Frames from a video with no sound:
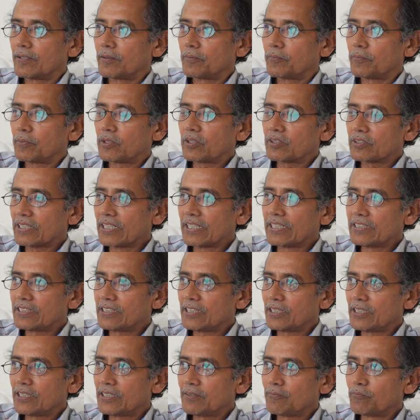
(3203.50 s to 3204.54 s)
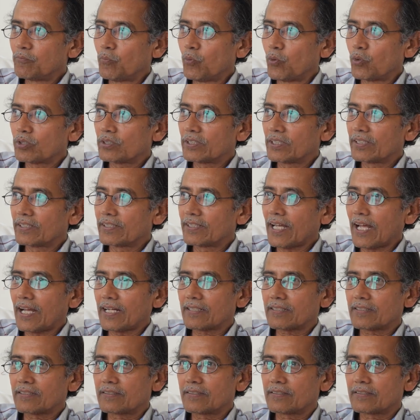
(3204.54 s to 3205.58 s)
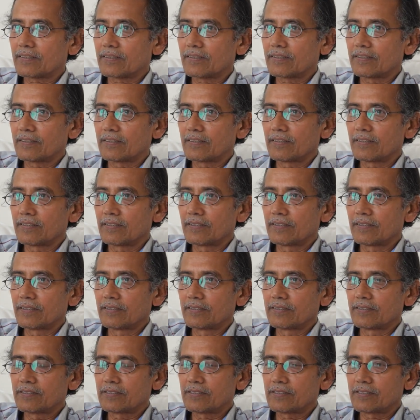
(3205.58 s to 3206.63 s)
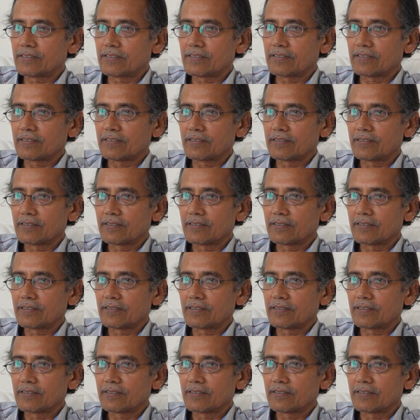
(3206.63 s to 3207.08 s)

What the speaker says: Because anything more than that is,